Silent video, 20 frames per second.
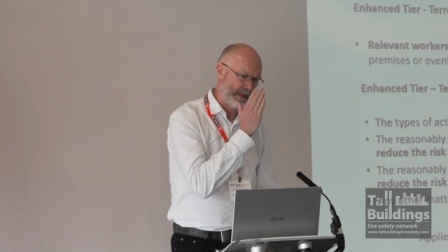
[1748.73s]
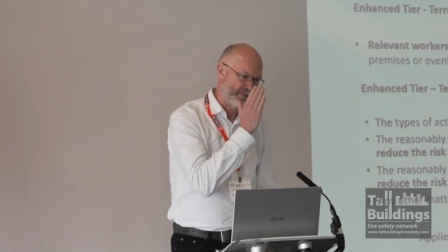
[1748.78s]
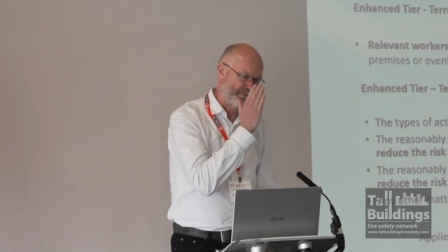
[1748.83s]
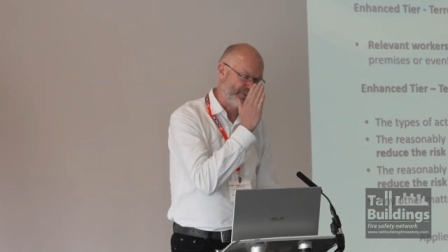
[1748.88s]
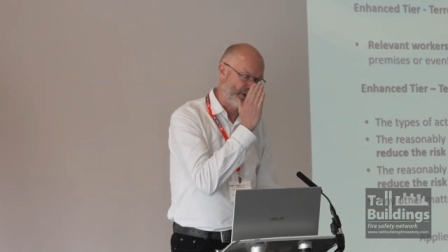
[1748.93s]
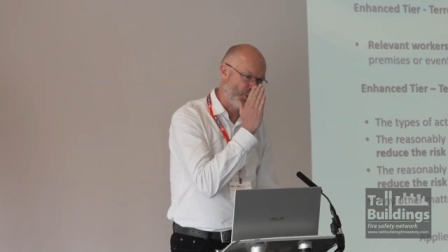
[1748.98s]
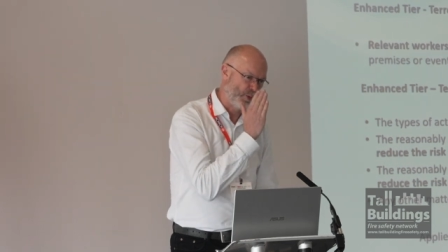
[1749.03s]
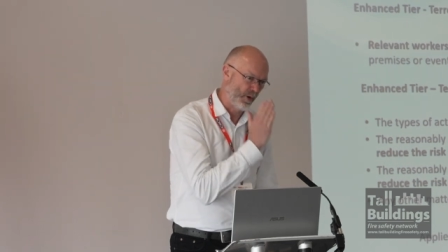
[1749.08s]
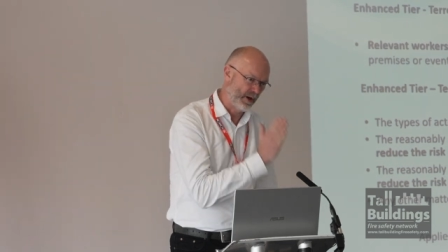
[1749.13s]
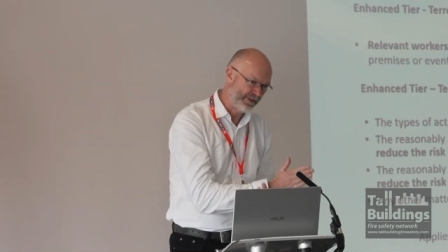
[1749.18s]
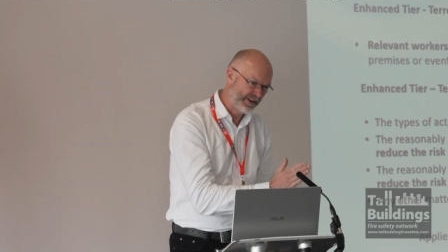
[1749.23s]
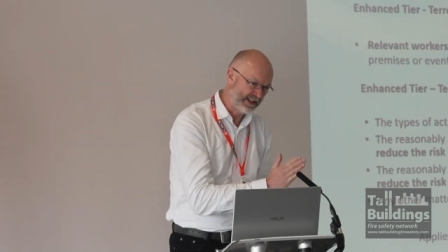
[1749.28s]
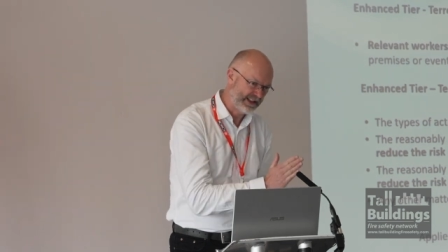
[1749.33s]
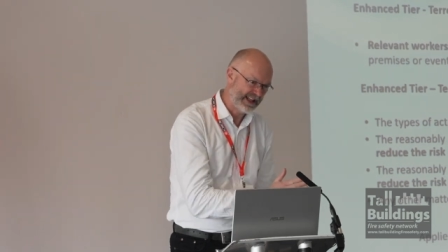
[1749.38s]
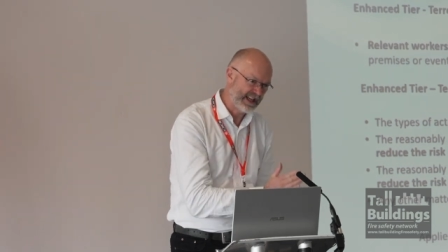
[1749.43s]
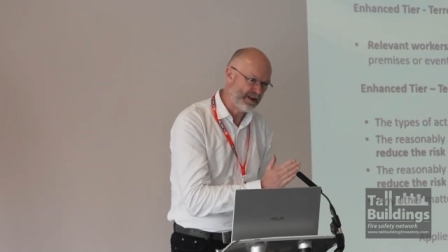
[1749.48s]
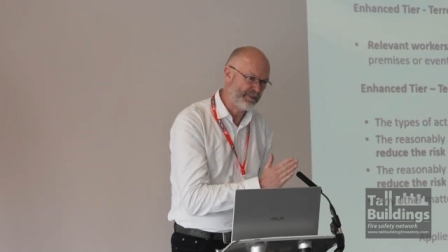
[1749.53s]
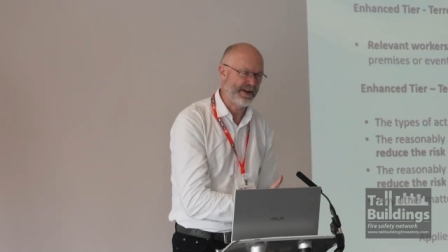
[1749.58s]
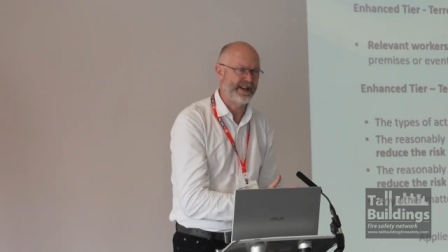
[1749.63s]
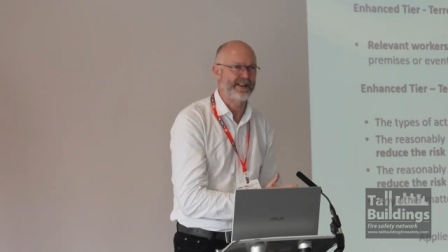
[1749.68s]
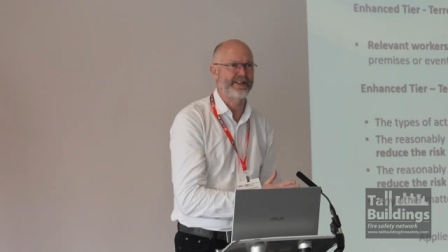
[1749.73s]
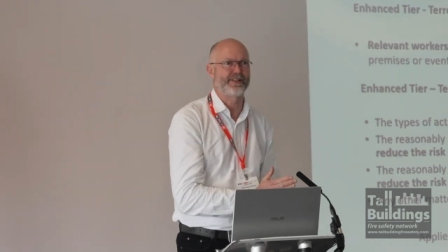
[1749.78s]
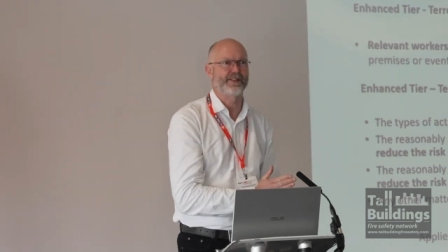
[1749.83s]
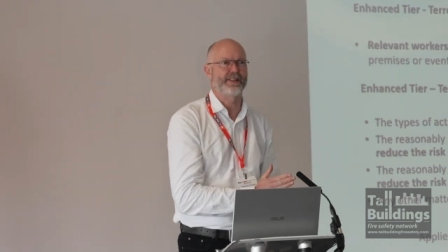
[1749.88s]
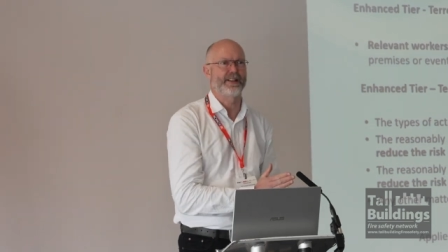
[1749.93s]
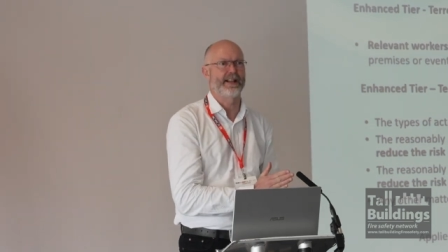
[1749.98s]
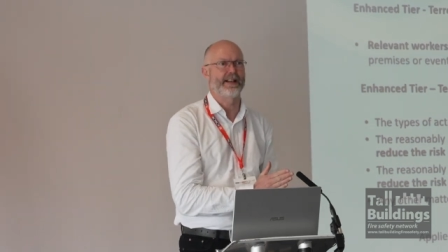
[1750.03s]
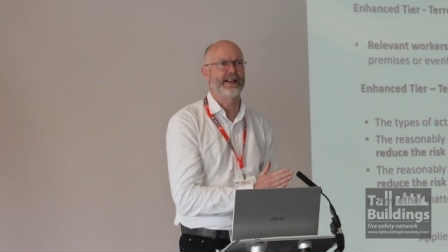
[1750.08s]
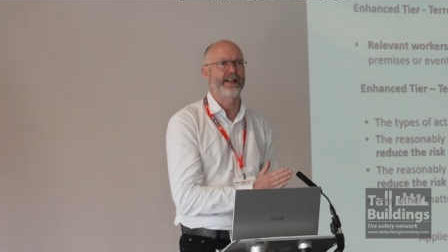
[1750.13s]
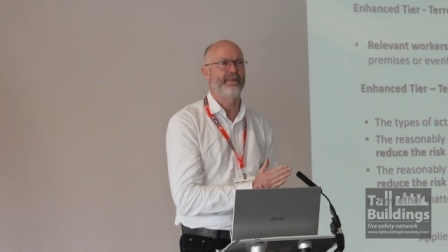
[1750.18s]
But one of the key pieces
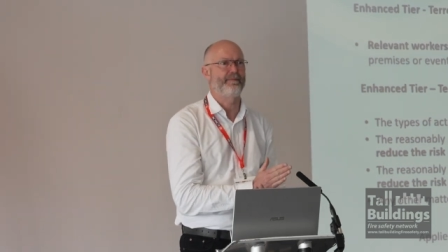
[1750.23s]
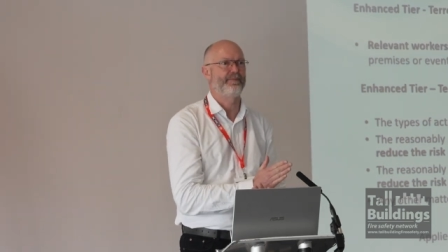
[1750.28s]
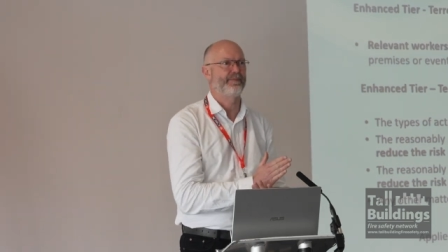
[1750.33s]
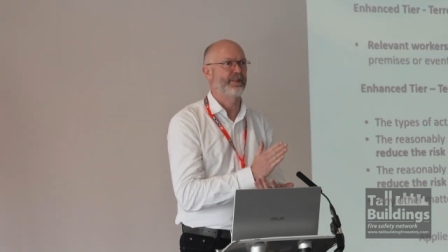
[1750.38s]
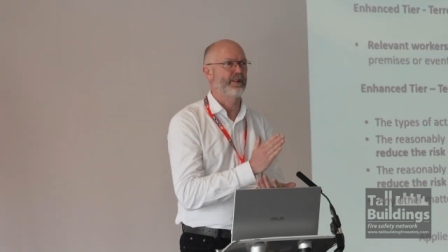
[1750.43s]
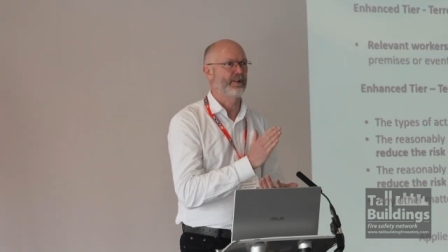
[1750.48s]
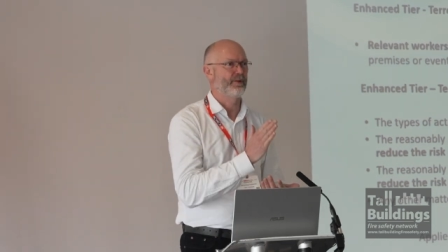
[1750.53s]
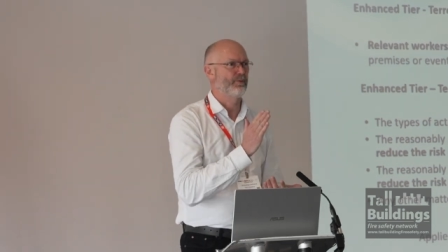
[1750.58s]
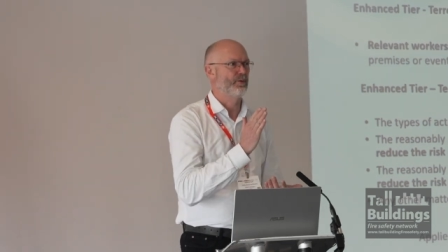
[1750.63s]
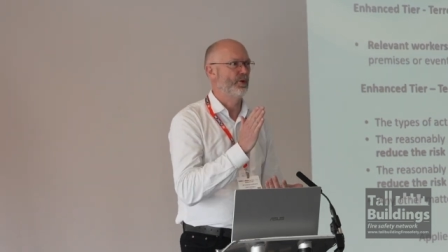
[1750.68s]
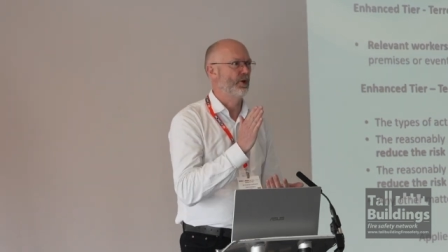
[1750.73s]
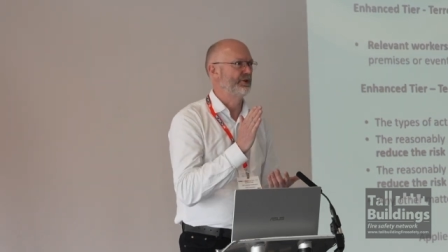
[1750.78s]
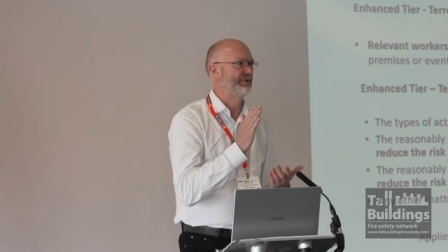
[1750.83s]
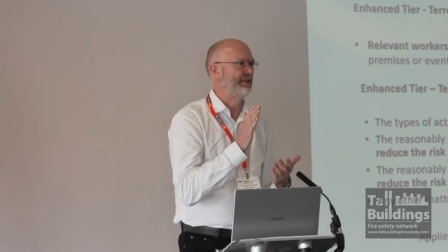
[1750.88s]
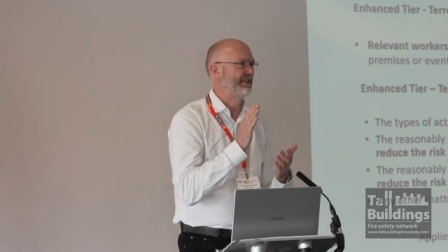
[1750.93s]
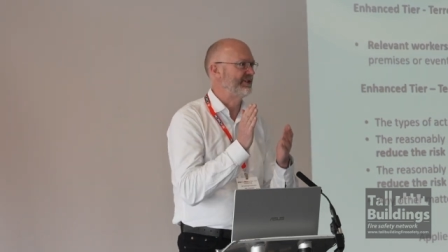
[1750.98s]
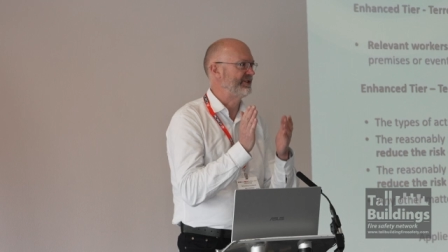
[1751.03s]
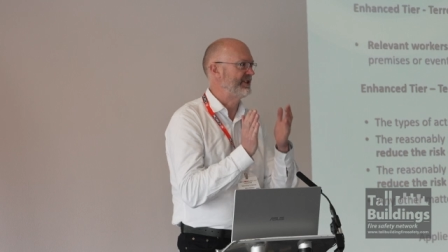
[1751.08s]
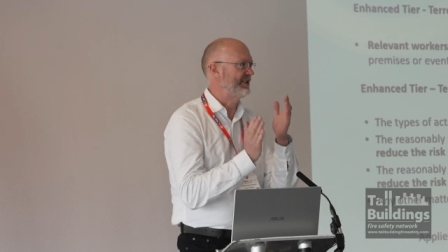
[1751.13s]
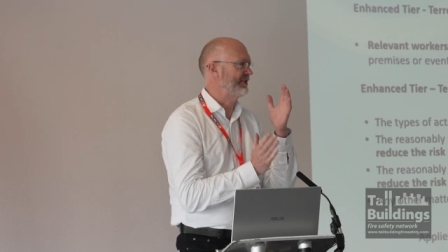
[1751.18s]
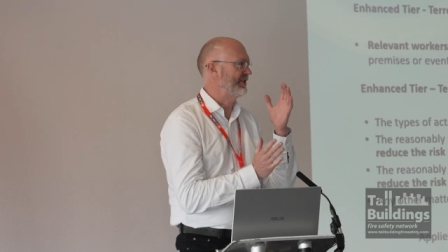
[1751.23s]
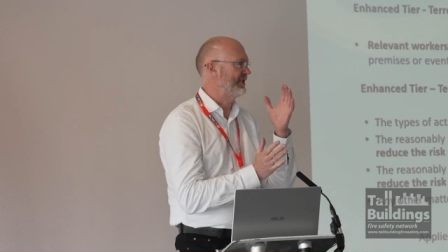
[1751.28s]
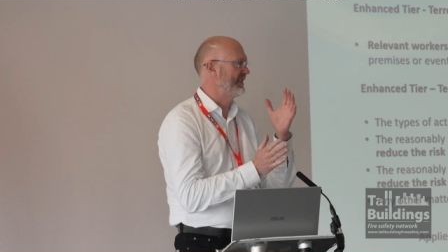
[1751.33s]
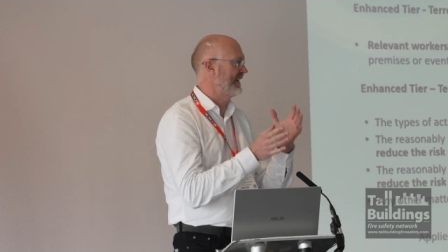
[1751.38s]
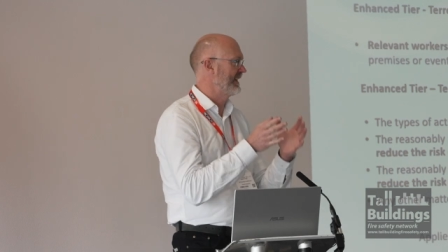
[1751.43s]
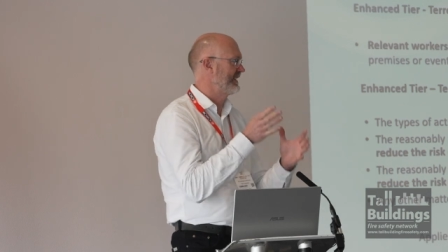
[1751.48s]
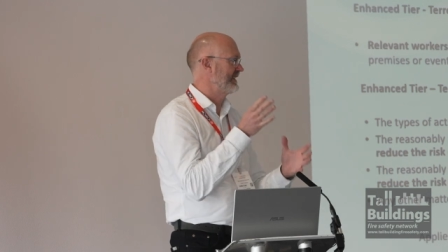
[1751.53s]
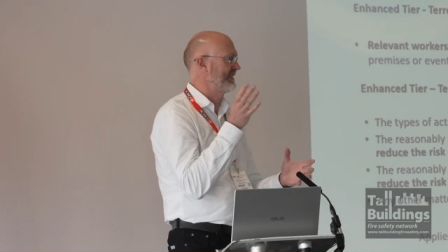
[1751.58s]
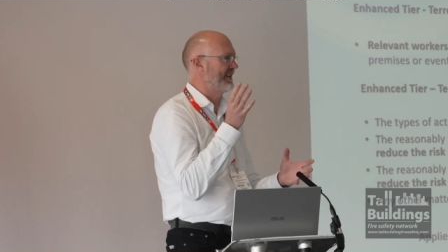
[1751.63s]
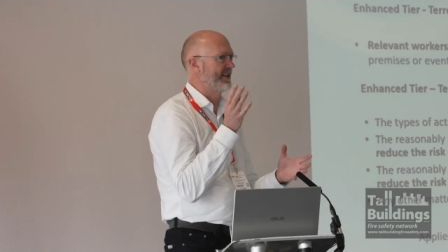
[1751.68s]
there was this
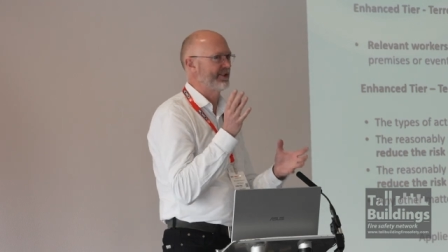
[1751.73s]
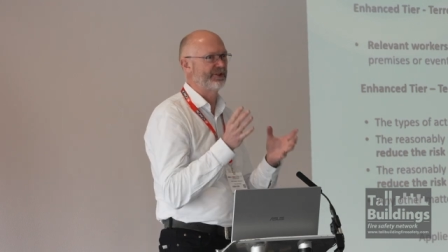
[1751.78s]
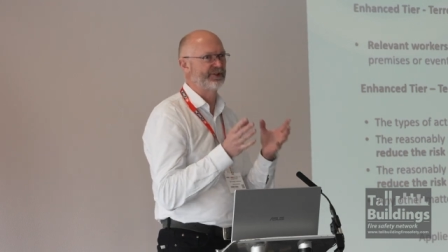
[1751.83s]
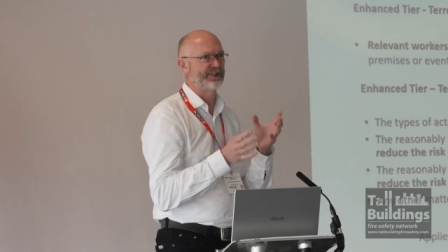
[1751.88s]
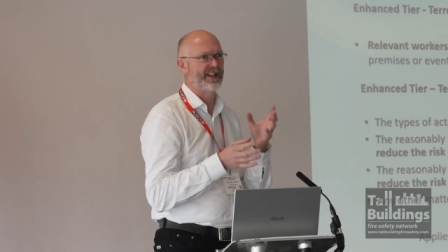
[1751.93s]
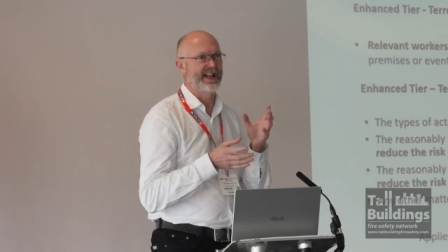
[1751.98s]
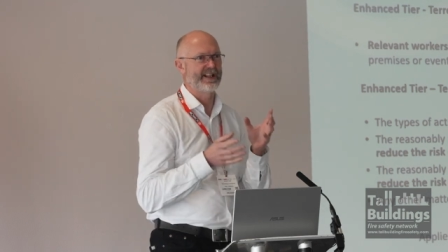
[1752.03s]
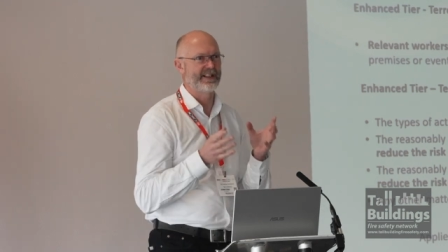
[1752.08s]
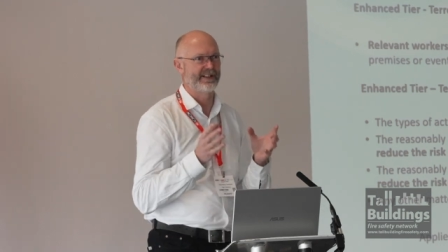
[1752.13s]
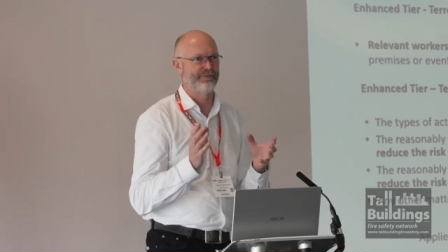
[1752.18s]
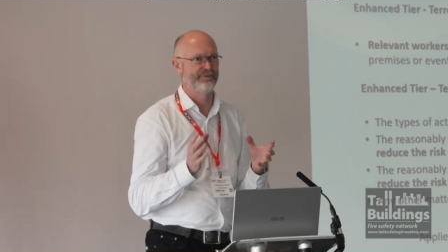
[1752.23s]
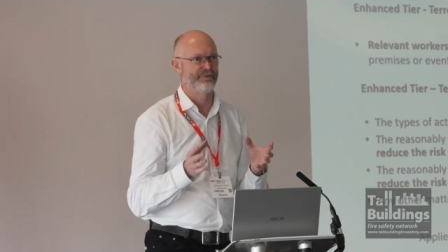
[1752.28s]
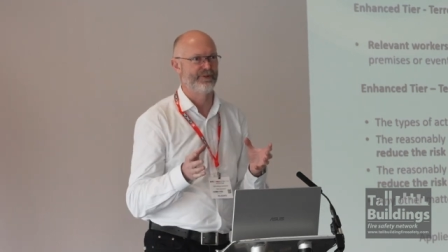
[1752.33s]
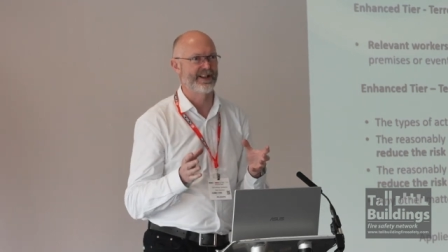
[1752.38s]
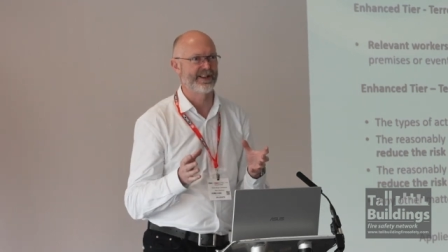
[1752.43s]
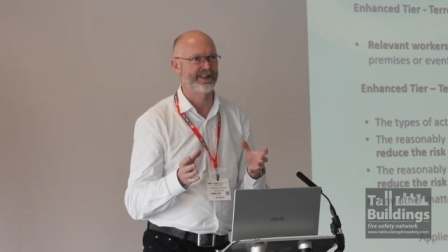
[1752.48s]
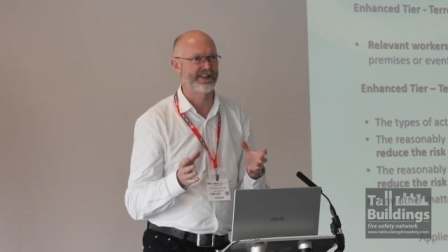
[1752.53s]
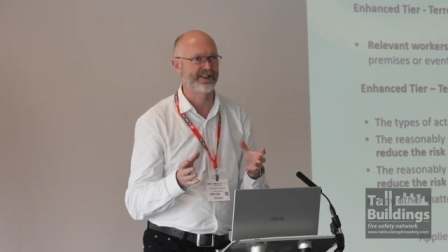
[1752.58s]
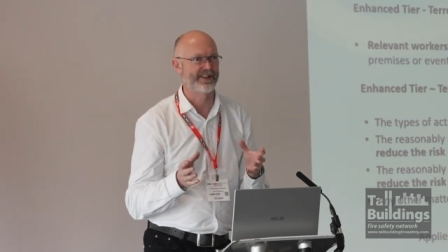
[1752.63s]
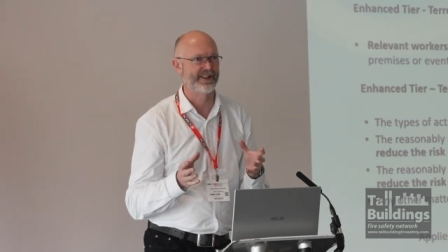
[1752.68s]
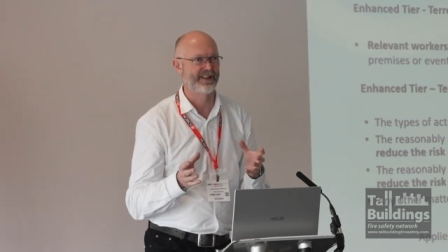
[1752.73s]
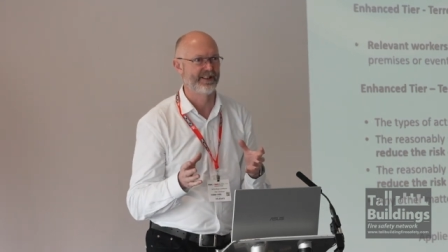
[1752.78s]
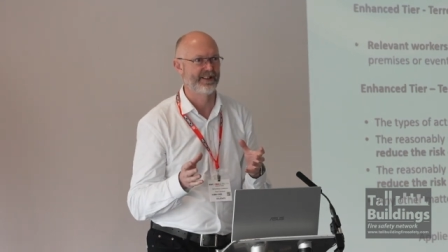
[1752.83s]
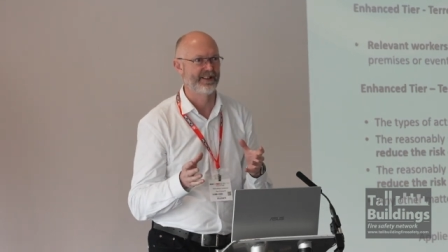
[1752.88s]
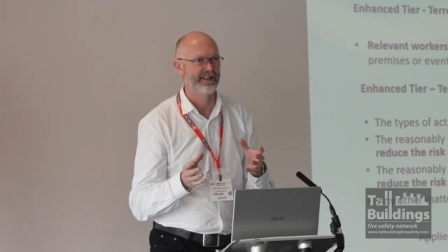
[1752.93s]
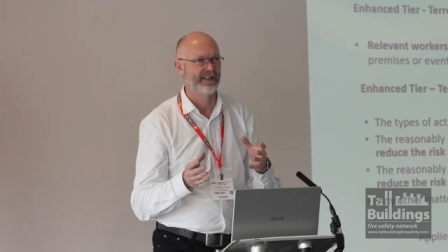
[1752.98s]
disconnected understanding of risk.